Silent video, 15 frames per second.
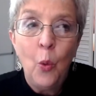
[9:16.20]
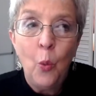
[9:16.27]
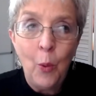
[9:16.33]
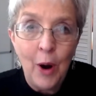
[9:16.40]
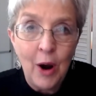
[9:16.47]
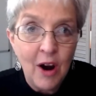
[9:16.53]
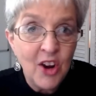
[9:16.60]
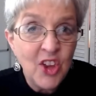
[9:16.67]

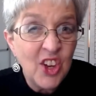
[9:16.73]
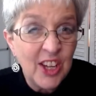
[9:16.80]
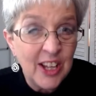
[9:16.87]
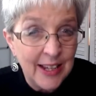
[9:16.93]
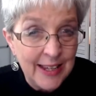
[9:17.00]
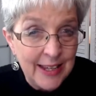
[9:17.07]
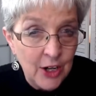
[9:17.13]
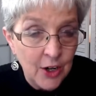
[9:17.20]
Where are you
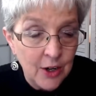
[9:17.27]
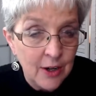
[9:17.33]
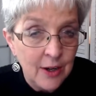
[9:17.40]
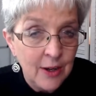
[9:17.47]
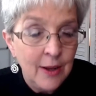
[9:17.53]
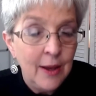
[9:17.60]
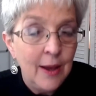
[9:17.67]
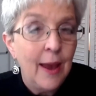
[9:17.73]
clear
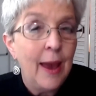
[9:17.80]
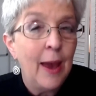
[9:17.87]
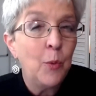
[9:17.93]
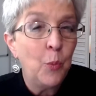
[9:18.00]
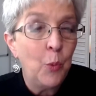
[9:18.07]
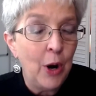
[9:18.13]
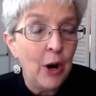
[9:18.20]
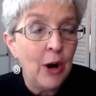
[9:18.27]

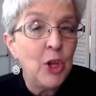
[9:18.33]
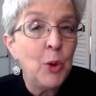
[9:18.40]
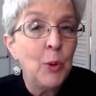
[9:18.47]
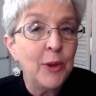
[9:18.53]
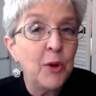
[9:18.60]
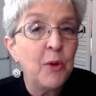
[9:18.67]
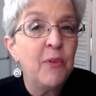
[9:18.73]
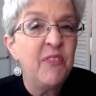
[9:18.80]
and where are you
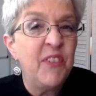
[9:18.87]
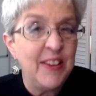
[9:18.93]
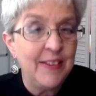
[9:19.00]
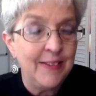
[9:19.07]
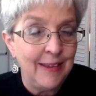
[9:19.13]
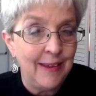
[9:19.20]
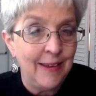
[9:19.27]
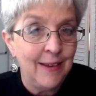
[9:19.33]
a little
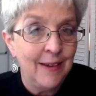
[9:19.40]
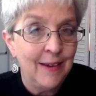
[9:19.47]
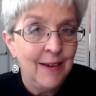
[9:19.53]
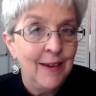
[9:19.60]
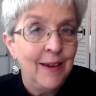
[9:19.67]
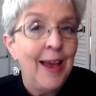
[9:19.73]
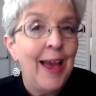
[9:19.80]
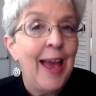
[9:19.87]
fuzzy?
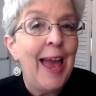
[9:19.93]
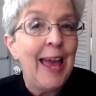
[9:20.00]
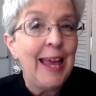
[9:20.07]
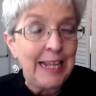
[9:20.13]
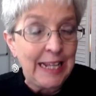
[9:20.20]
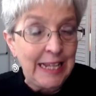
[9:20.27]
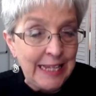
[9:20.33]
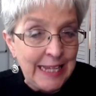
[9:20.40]

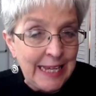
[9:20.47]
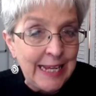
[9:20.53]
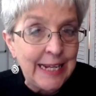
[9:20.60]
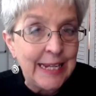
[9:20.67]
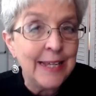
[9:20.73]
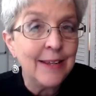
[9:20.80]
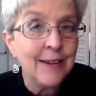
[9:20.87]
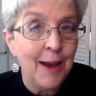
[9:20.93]
And
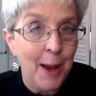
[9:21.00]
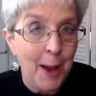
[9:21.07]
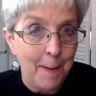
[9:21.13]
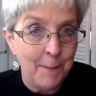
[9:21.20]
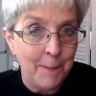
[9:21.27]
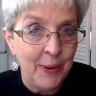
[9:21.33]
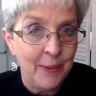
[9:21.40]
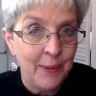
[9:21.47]
clean it
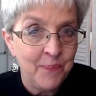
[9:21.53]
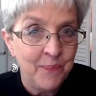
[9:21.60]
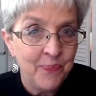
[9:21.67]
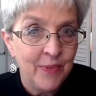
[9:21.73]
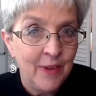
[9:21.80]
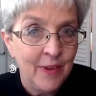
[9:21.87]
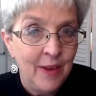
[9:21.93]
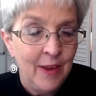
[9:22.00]
up.
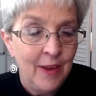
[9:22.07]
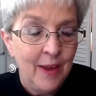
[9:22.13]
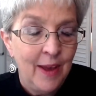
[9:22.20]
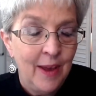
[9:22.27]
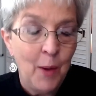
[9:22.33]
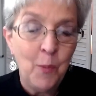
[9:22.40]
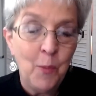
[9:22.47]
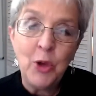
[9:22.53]

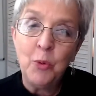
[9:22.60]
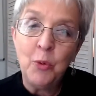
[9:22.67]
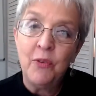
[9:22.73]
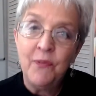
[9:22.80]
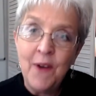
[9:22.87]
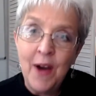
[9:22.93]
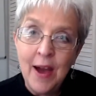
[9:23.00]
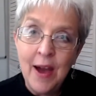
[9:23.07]
And what you will
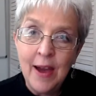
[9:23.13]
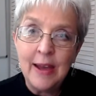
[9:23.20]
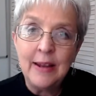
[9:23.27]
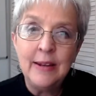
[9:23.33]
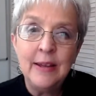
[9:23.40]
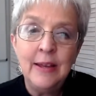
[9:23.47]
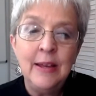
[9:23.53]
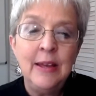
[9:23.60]

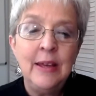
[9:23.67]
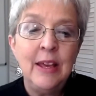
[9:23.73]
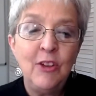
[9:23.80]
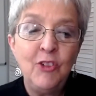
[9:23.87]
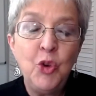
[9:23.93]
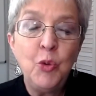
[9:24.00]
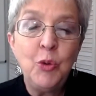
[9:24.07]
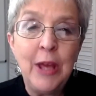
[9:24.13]
find
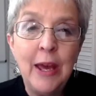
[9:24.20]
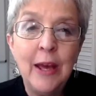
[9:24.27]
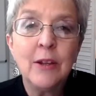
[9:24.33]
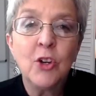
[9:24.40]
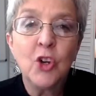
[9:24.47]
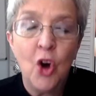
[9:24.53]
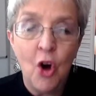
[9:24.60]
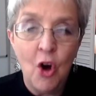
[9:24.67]
is you
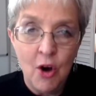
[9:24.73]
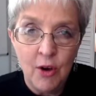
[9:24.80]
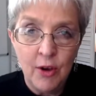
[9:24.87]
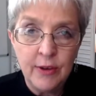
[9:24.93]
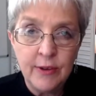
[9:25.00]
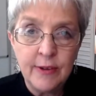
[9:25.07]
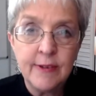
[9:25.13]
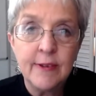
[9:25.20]
get
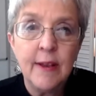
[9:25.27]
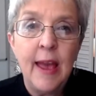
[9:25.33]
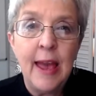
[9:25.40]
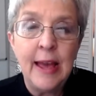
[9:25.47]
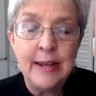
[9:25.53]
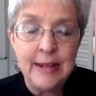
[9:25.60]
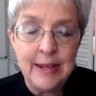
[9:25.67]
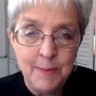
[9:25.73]
calls
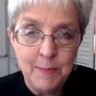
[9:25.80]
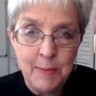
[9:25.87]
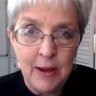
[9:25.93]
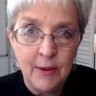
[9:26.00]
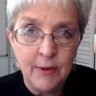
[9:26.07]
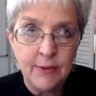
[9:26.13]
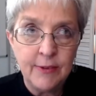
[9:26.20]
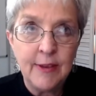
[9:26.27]
and
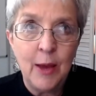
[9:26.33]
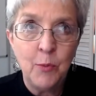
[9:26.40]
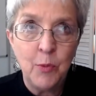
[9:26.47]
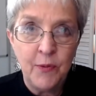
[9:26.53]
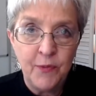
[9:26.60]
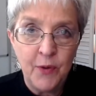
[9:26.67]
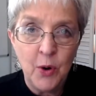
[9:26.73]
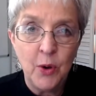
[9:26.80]
emails and
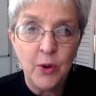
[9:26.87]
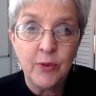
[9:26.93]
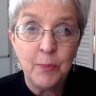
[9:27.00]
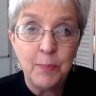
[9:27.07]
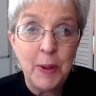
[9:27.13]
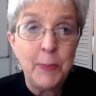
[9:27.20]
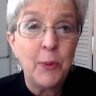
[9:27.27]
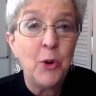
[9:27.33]
referrals from
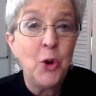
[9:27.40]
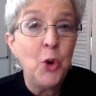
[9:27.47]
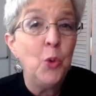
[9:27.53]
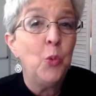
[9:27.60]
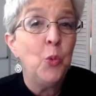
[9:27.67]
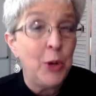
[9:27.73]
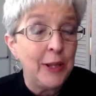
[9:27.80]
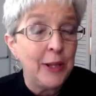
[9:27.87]
people who
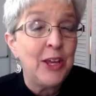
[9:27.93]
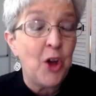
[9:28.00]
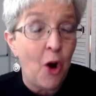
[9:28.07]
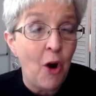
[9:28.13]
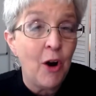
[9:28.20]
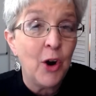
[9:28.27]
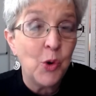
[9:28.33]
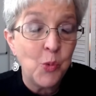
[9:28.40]
really
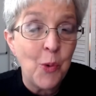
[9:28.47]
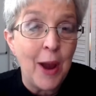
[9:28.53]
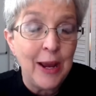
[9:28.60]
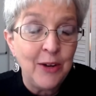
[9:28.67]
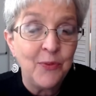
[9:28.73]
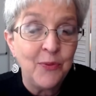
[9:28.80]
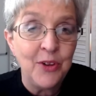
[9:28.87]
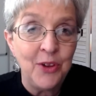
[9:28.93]
are
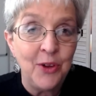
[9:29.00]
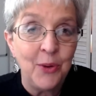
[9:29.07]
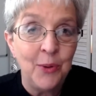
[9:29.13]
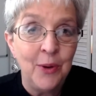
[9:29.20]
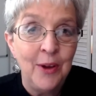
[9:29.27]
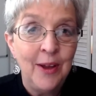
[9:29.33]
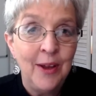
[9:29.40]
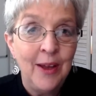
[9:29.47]
right for
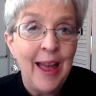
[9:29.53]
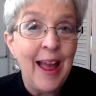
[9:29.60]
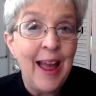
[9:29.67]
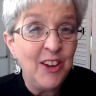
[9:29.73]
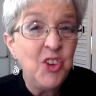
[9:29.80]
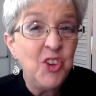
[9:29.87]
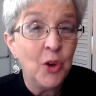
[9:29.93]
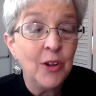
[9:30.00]
you.
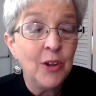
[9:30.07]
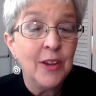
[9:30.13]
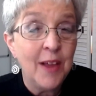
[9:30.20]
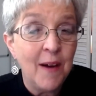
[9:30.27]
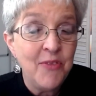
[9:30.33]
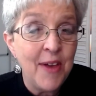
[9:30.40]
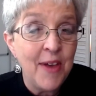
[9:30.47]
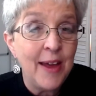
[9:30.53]
And you'll
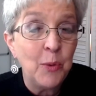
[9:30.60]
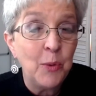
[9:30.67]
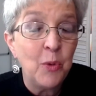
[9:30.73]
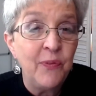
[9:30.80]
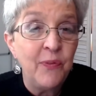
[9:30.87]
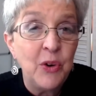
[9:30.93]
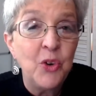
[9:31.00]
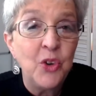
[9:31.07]
love that. It
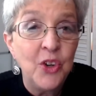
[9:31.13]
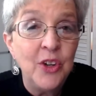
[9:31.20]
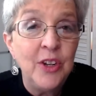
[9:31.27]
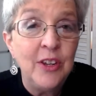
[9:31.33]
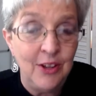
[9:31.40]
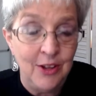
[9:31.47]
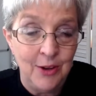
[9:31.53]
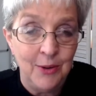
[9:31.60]
will feel
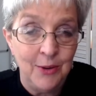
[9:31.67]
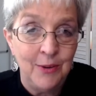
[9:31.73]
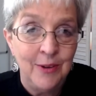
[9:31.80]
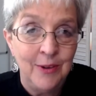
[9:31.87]
good to you.